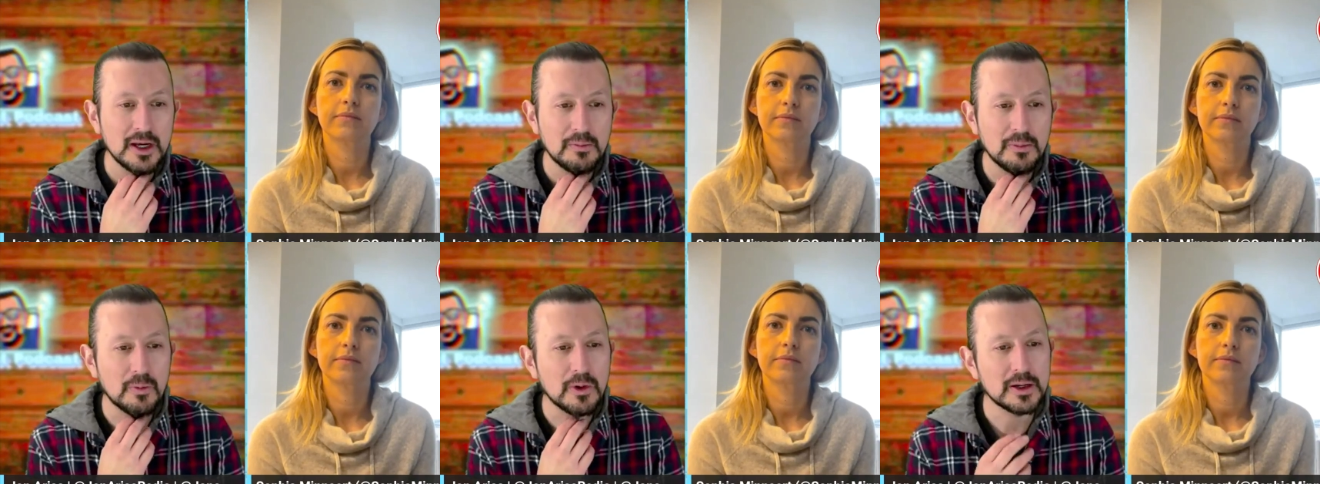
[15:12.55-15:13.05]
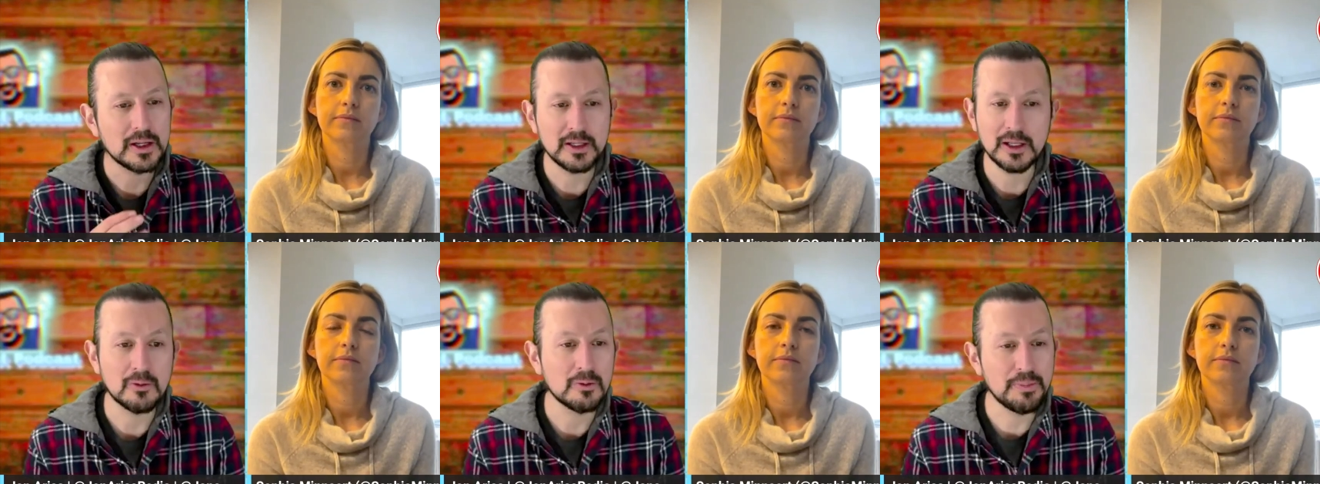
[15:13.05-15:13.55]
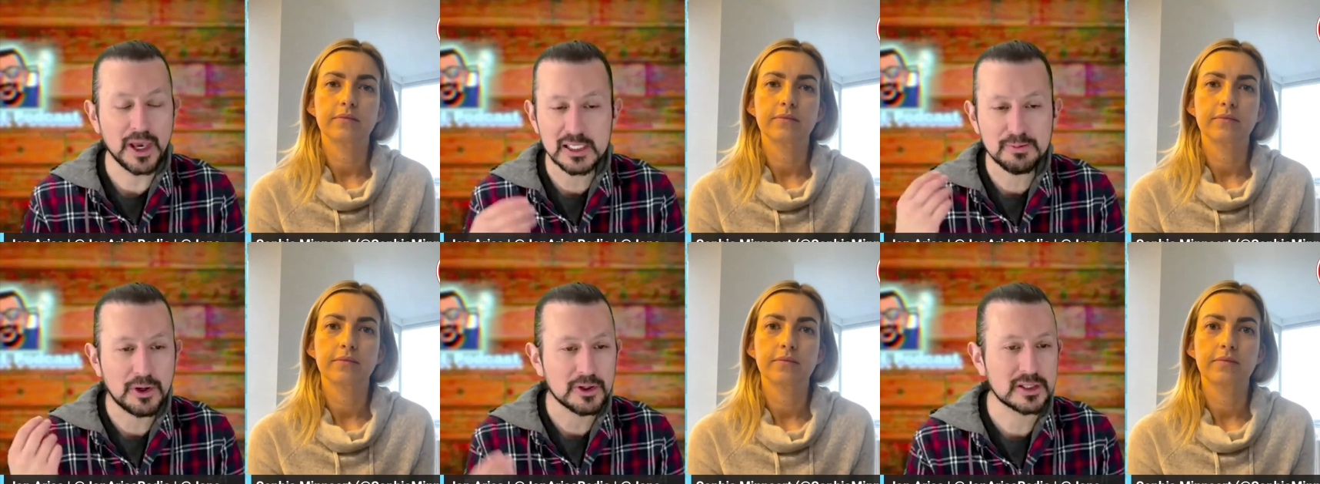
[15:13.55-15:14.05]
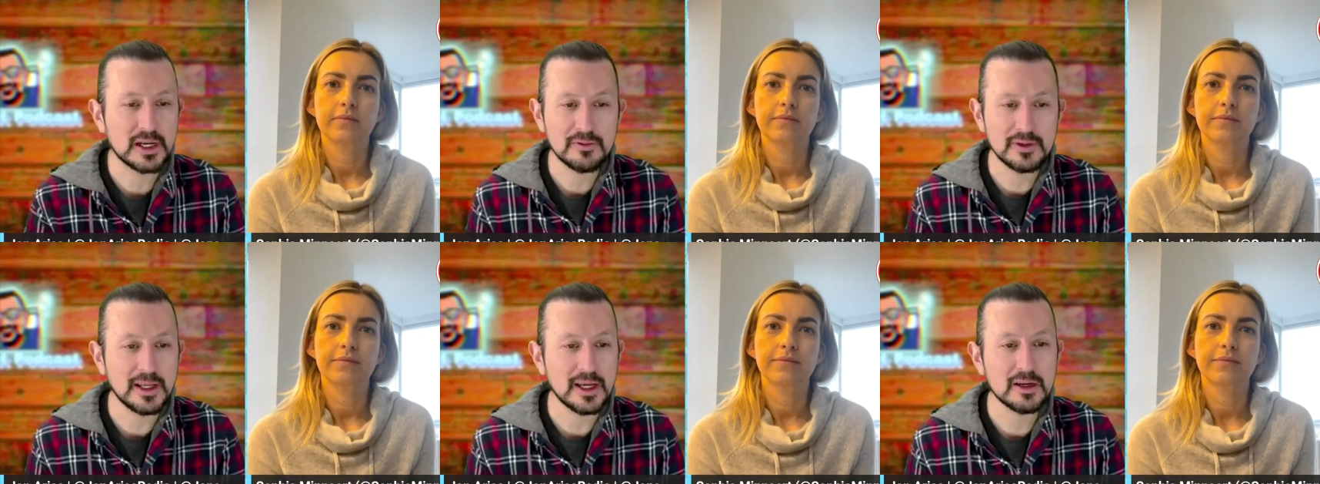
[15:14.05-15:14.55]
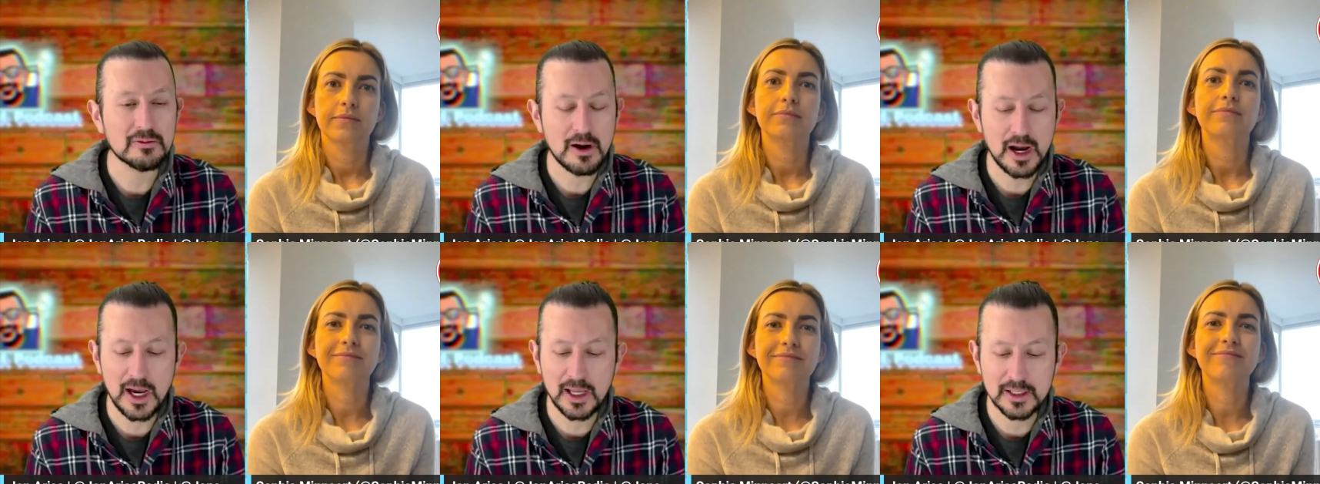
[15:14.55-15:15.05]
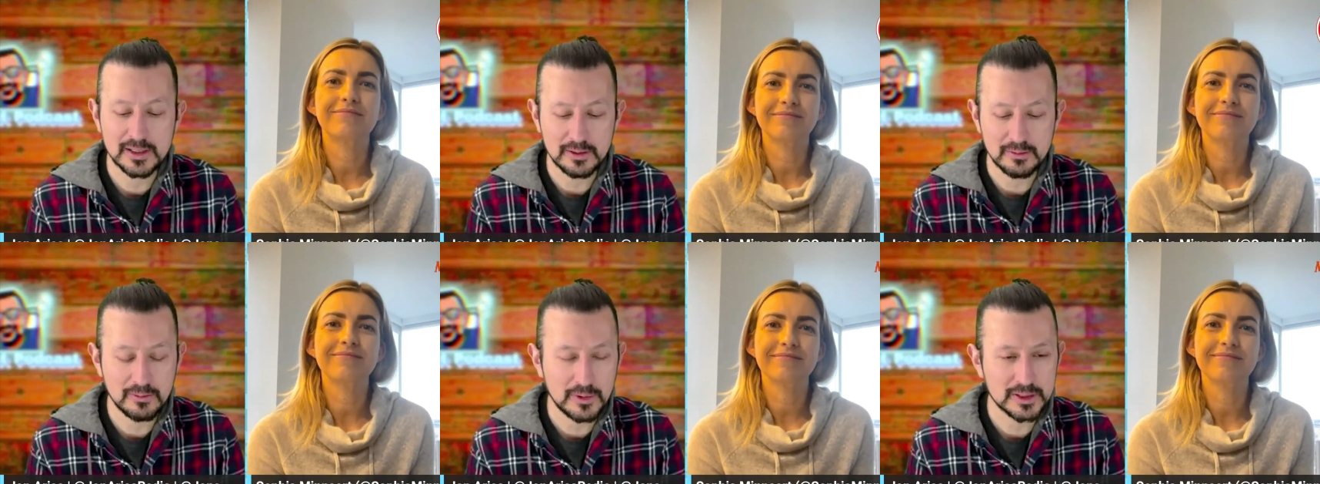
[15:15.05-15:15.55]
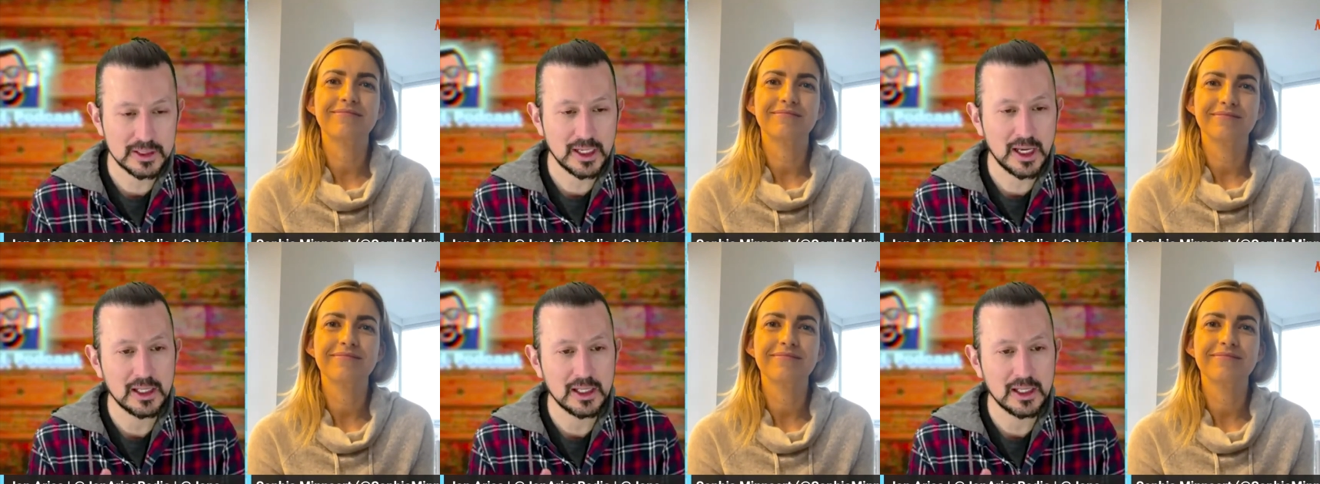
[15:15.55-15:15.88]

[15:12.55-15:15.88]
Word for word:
Speaker 1: But what you know, with baseball, it's an everyday grind. It's a, mm-hmm. it's a day, and